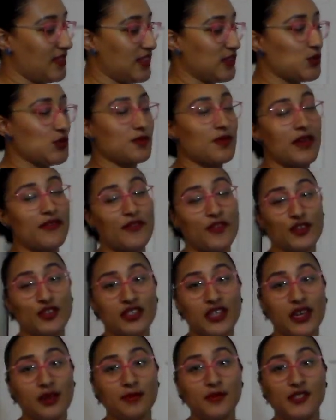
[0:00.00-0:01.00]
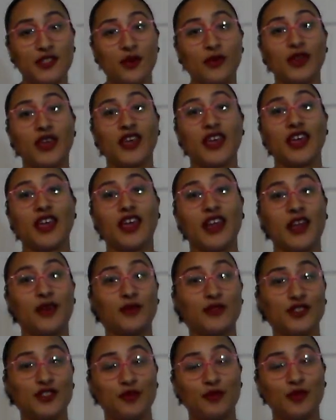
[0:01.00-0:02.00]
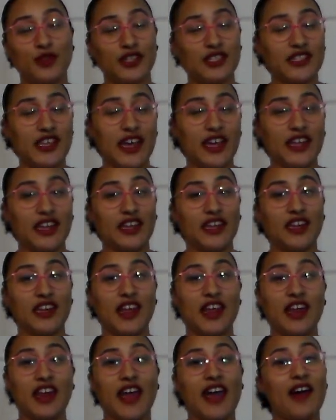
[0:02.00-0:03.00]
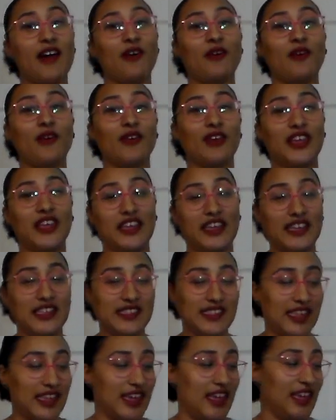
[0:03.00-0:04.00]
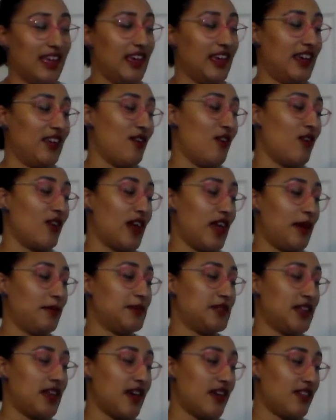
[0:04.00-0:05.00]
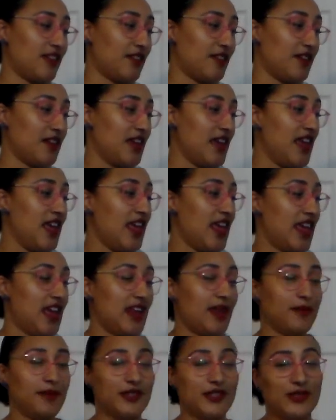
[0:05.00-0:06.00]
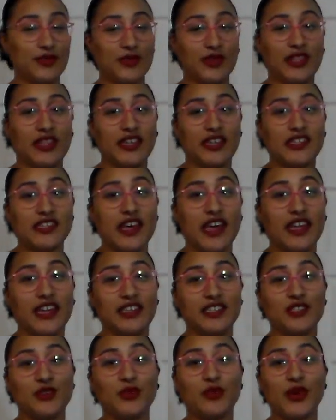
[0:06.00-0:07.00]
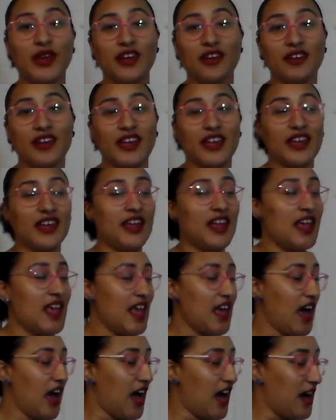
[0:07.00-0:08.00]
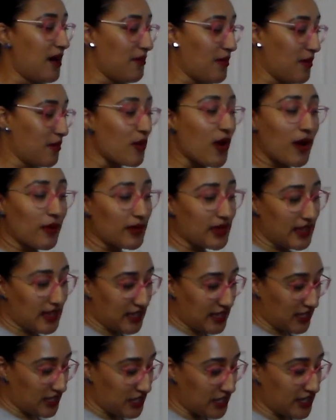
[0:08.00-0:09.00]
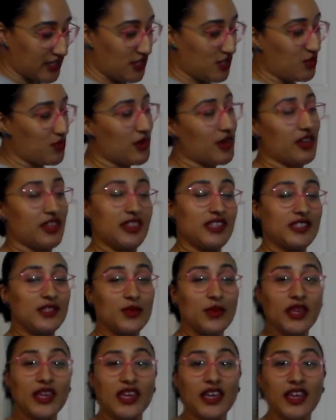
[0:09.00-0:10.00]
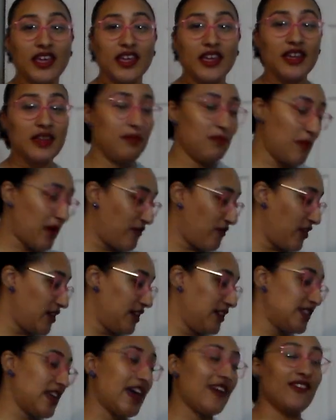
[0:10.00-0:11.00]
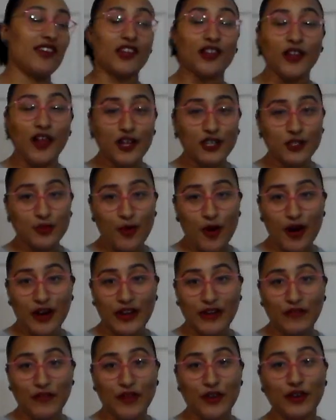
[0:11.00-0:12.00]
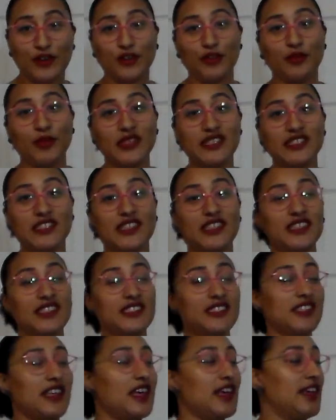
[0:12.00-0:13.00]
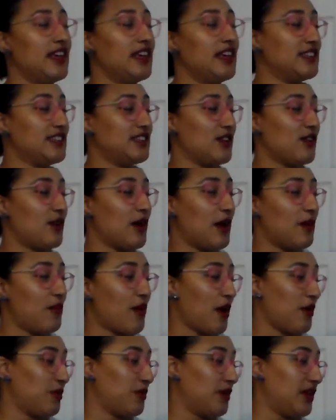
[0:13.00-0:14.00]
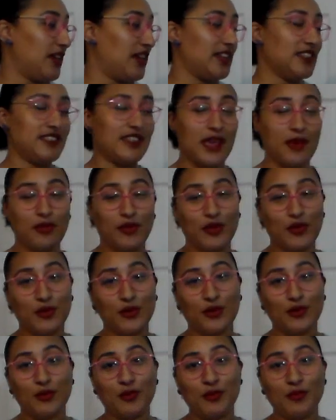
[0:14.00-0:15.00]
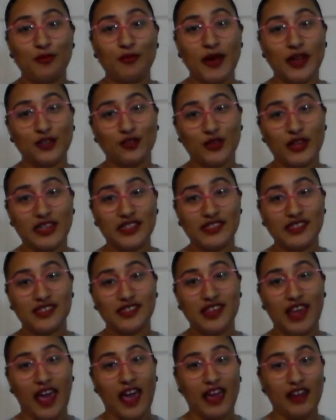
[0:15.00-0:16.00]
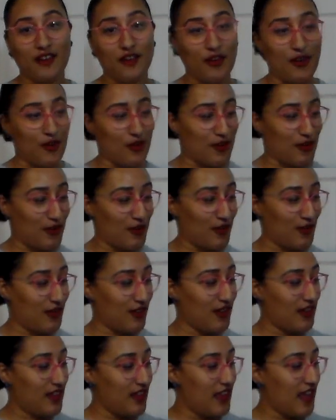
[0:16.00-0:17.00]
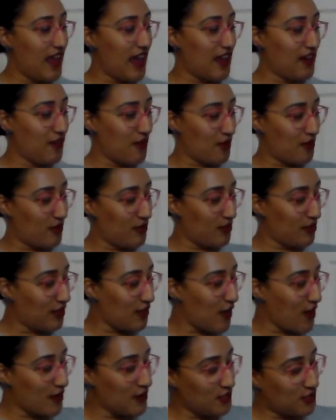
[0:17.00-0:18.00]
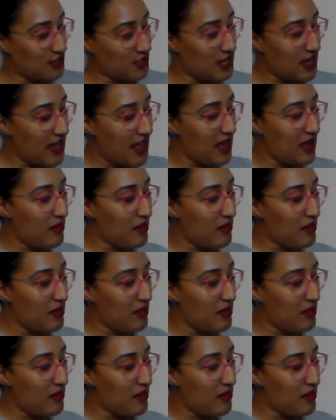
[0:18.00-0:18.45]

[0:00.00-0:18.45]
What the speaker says: This was my first time sewing it, and I was super excited at how easy it all came together, and I'm just really excited to wear it. I'll probably get a chance to wear it this weekend. My friend is having a launch party for her new business, so I'll probably debut my dress at her launch.